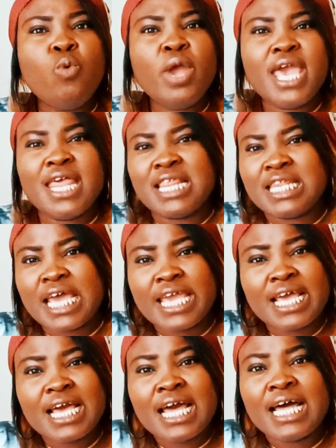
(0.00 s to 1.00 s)
way that I
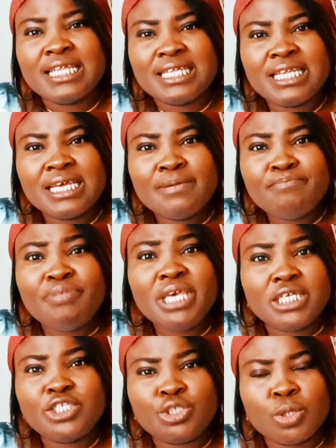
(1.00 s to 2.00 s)
can
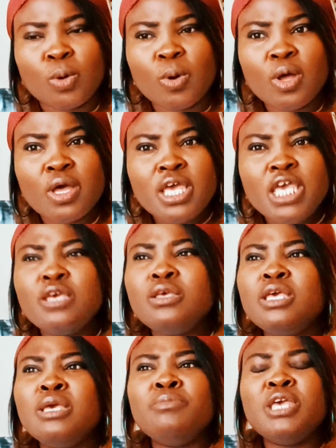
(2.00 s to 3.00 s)
picture. He,
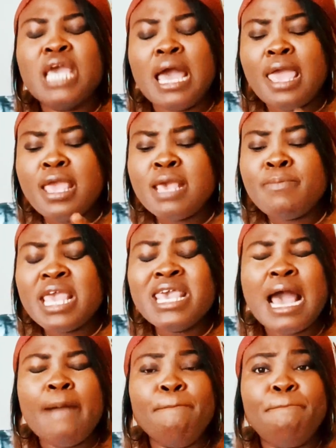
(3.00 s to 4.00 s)
he, he,
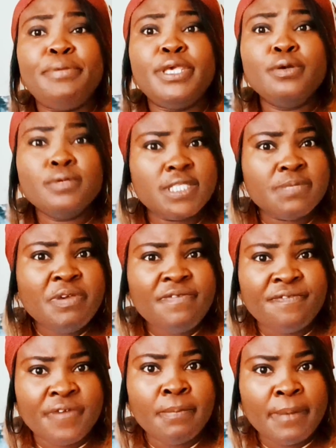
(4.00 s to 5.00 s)
he abused me
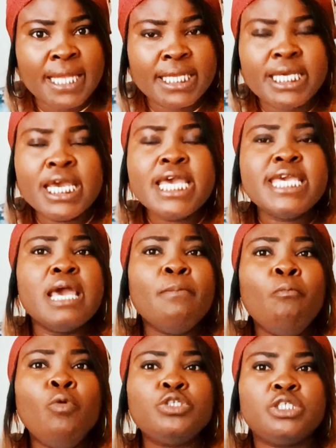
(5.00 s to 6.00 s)
verbally, he
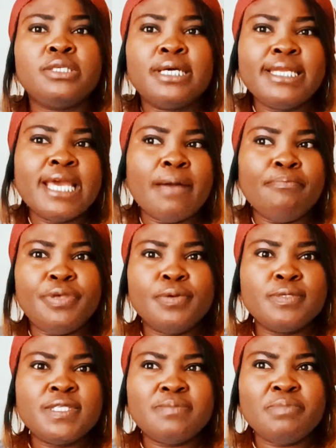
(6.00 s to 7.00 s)
emotionally
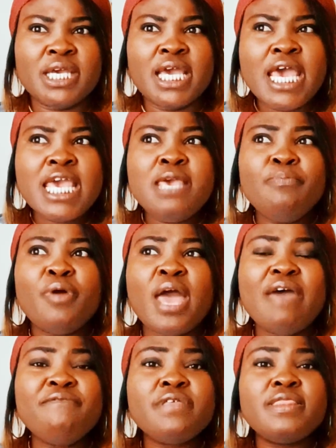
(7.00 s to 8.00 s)
abused me. He
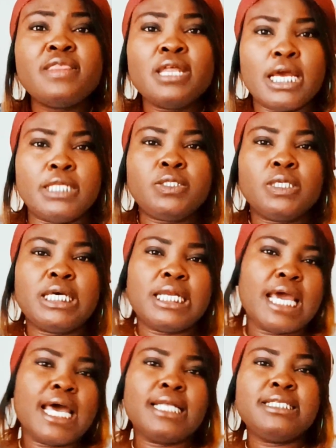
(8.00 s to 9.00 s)
brought everything I thought that
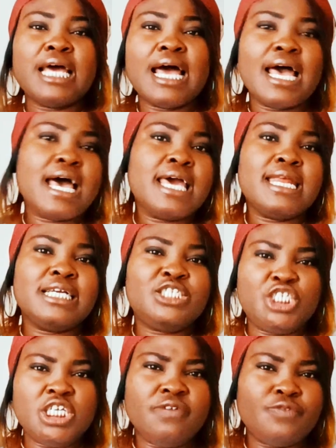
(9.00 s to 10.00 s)
I had, I had
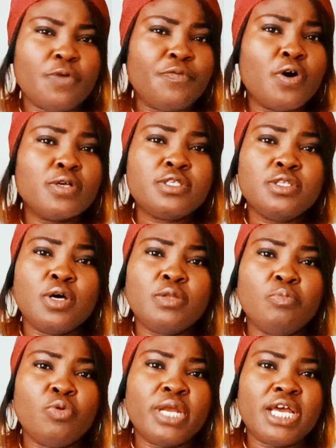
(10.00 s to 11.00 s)
achieved, of course
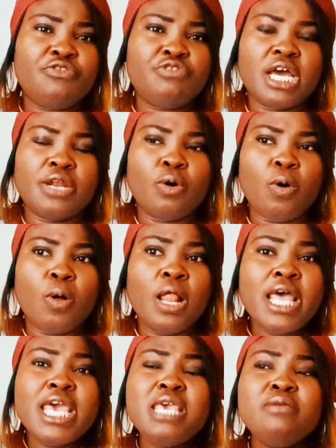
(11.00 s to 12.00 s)
not monetary and all,
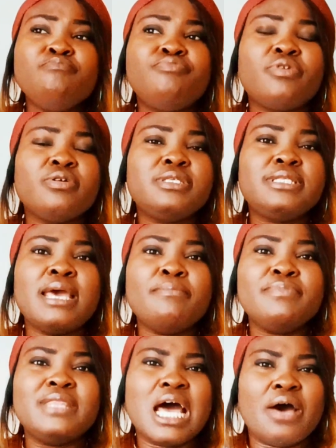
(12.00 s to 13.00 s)
he brought
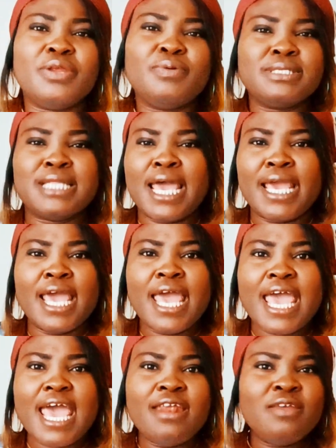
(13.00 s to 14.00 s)
them down. It was like,
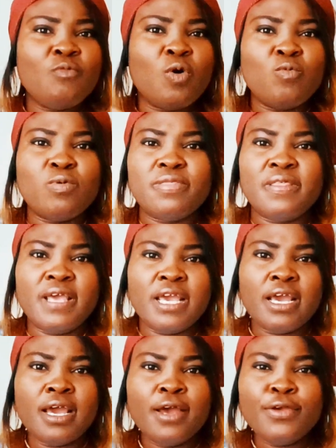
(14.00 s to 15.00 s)
anyone would
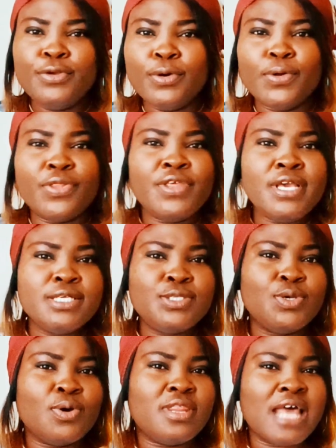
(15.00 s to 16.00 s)
think you're
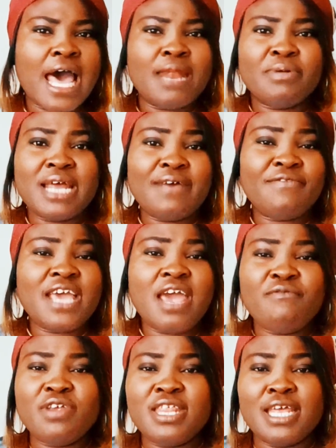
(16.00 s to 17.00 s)
this, you're that, but after
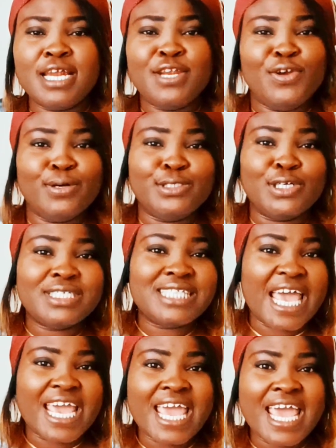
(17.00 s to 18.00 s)
everything, you're just
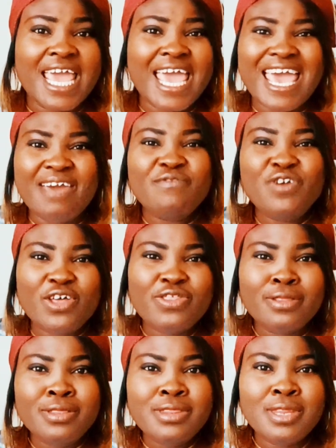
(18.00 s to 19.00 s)
like every
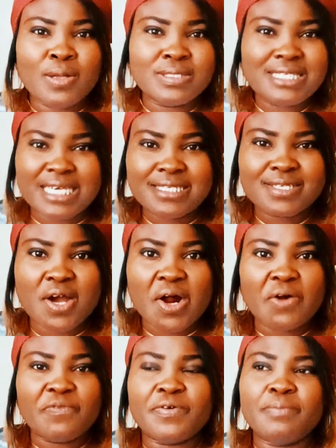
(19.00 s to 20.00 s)
other nonsense
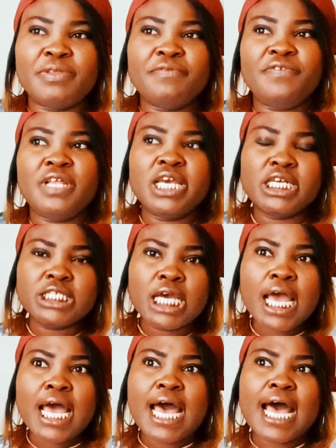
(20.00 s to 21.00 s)
girl from the village.
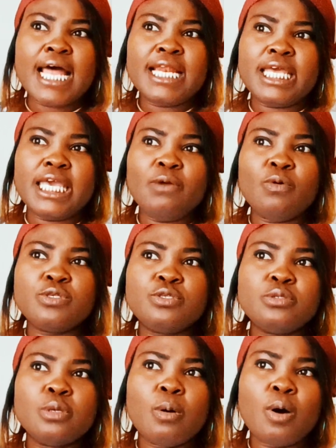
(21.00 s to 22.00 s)
And it was
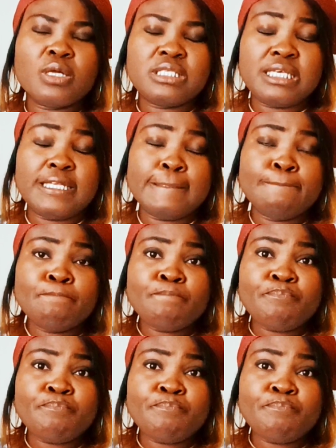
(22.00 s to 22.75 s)
so hurting